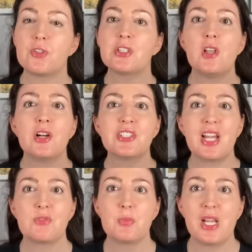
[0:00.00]
for as long as
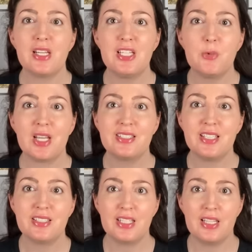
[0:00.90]
I remain a US
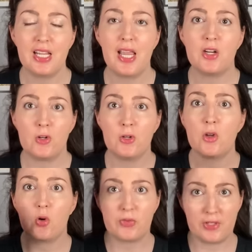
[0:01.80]
citizen and earn
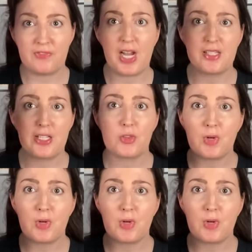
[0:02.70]
over the filing